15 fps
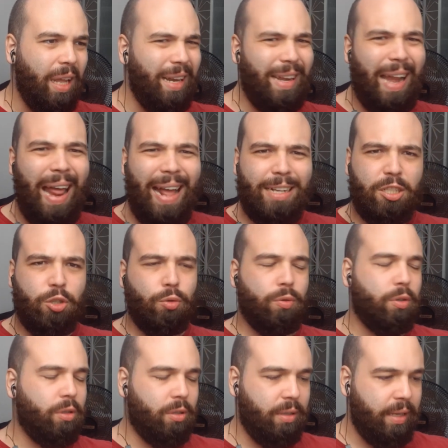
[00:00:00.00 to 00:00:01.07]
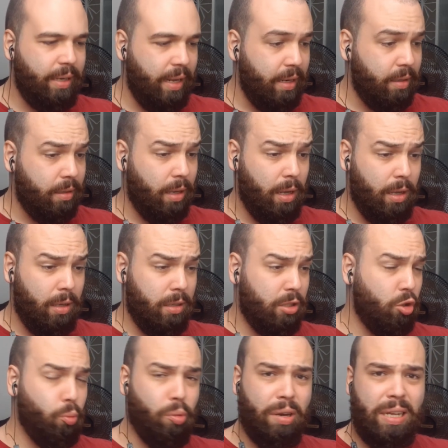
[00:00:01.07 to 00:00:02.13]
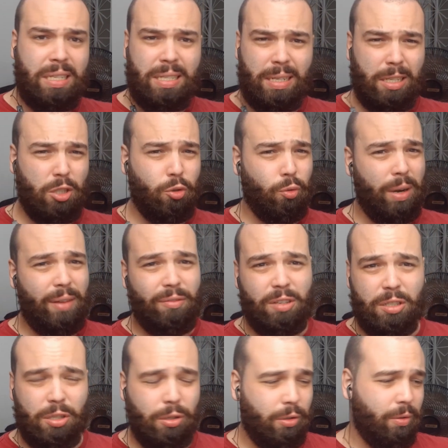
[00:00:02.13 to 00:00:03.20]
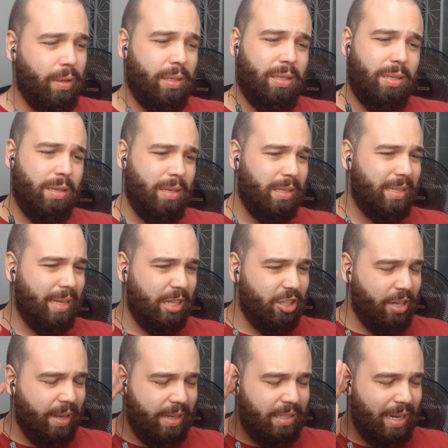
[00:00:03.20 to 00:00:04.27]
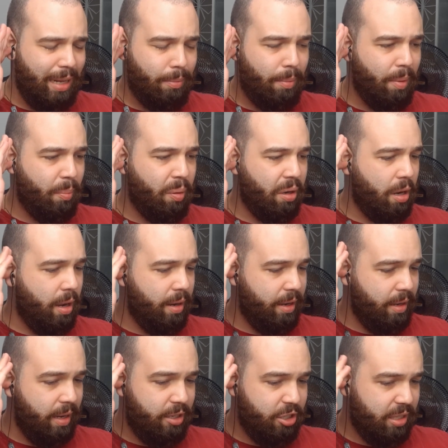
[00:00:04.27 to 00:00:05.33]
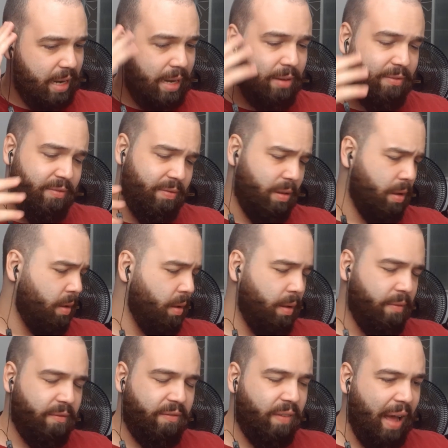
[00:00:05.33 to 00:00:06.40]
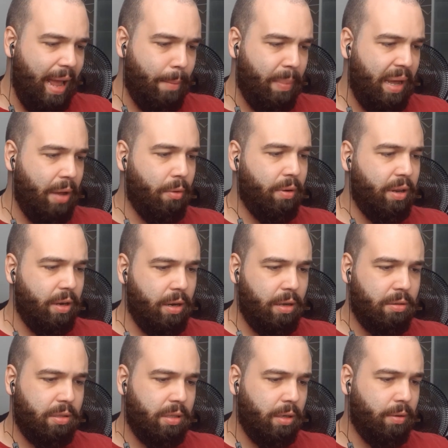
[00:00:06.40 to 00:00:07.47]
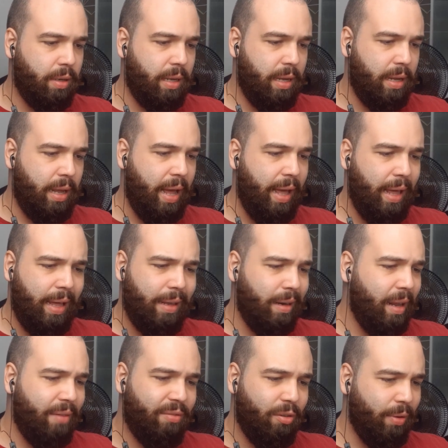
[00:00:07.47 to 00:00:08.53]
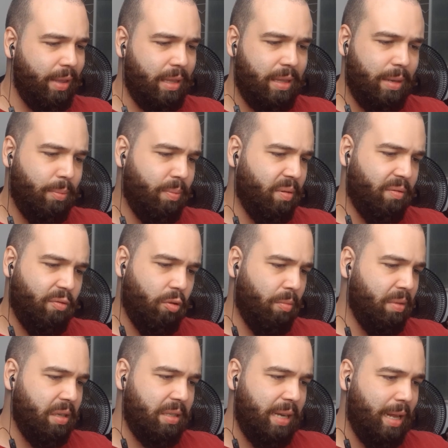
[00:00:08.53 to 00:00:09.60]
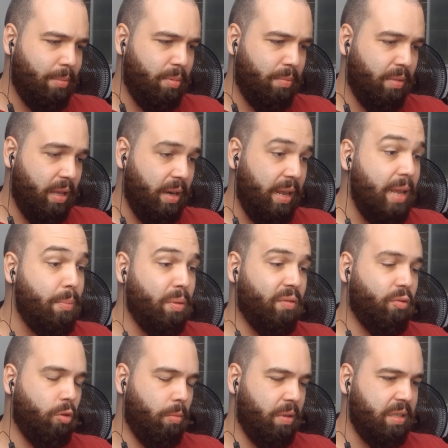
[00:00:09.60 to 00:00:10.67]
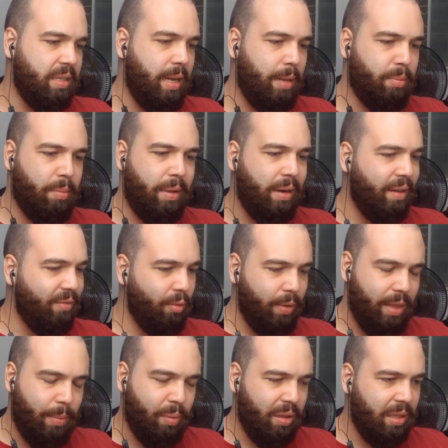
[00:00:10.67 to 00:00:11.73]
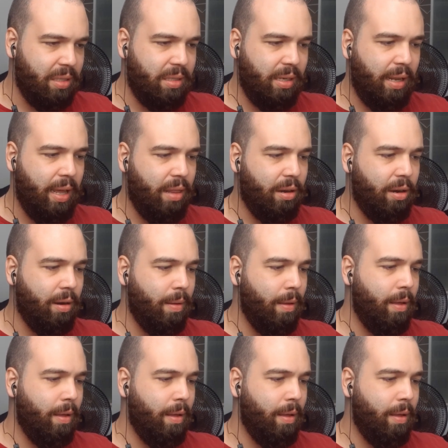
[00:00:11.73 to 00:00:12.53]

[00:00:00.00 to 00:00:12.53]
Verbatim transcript: natural and and super easy to drift to it's such a nice album to put on and, and just kind of vibe out you know so uh, I, I love the way that they performed this album that he performed this album i love the way they put this together